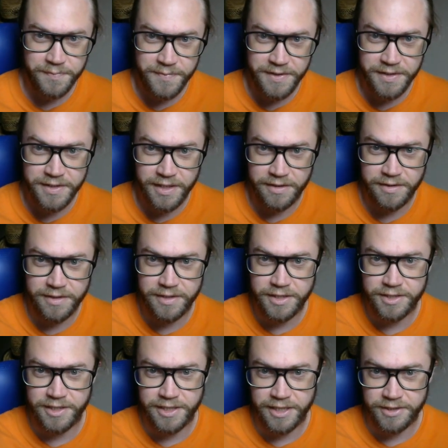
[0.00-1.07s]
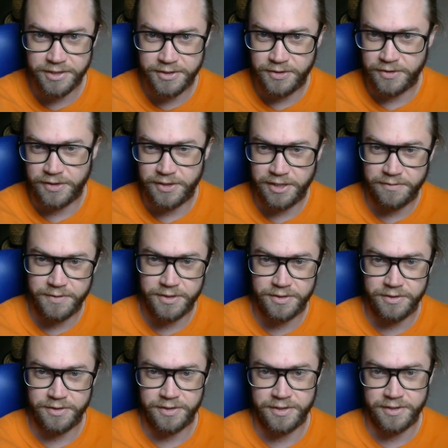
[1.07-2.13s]
yeah, you can easily get stuck, and I was
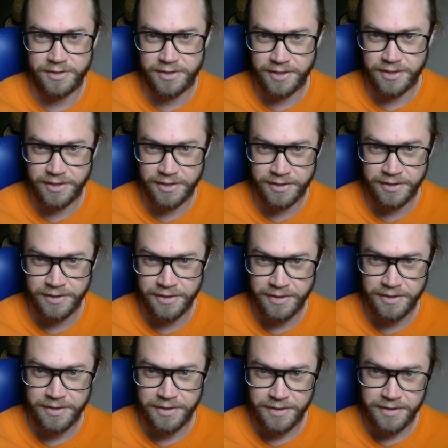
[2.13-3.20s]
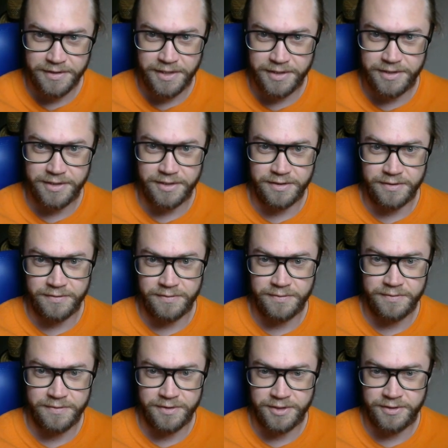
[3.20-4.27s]
just getting
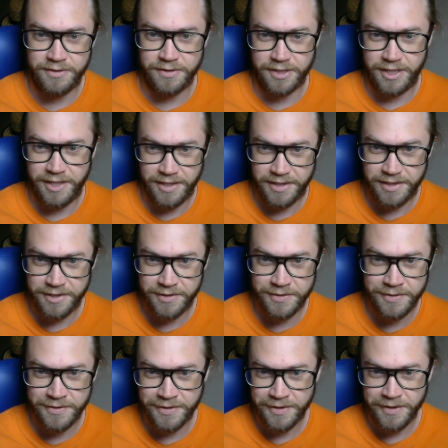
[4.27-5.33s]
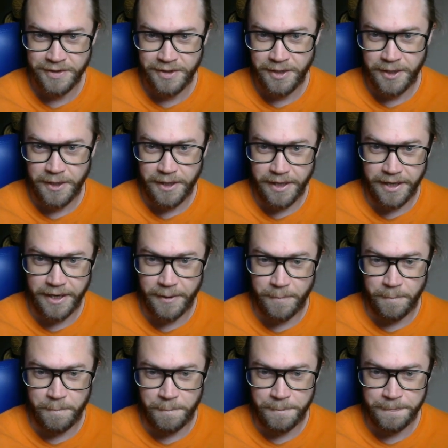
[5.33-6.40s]
stuck here.
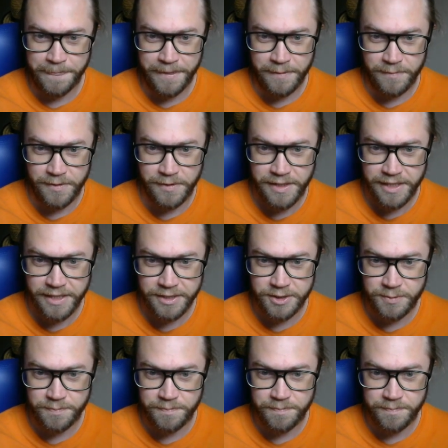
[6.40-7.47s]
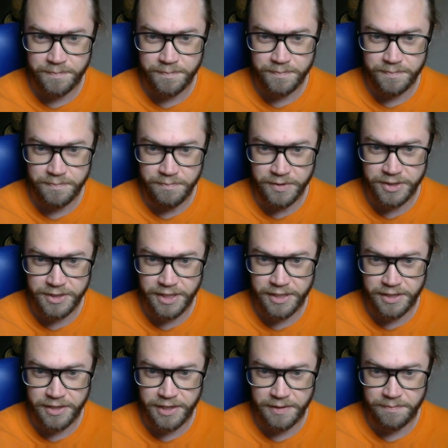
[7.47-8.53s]
The next mistake
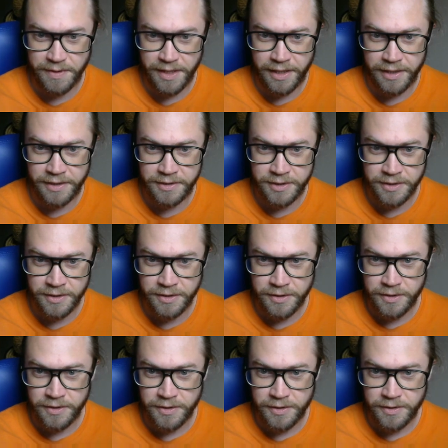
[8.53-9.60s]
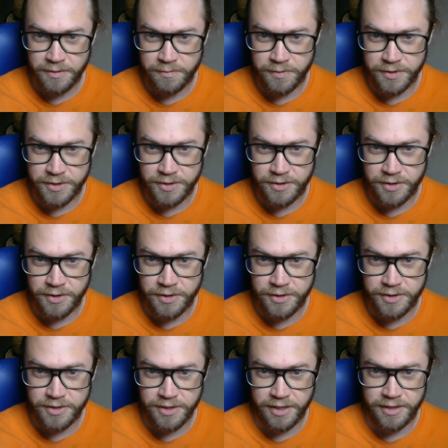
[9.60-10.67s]
I made was
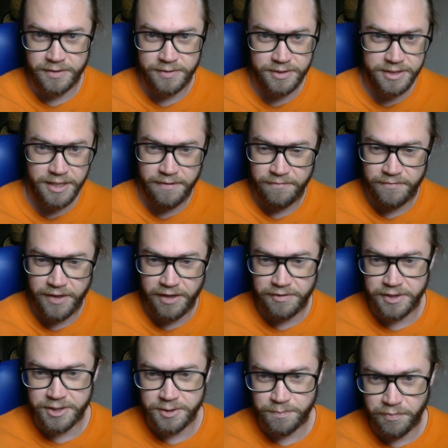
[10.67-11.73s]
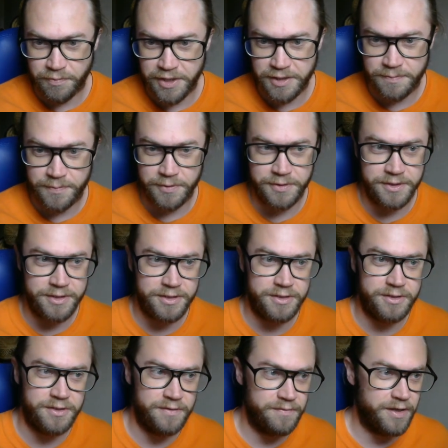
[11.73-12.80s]
that I'd set various breakpoints
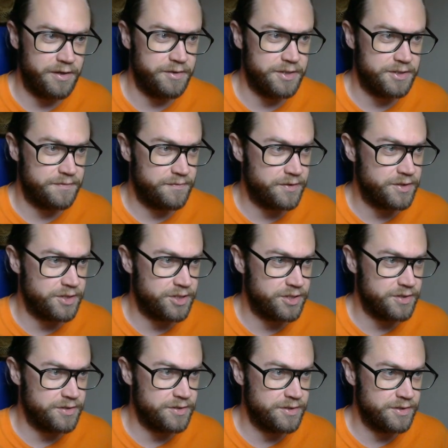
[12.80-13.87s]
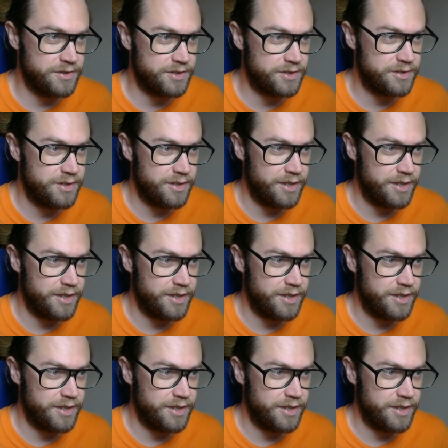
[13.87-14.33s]
to various functions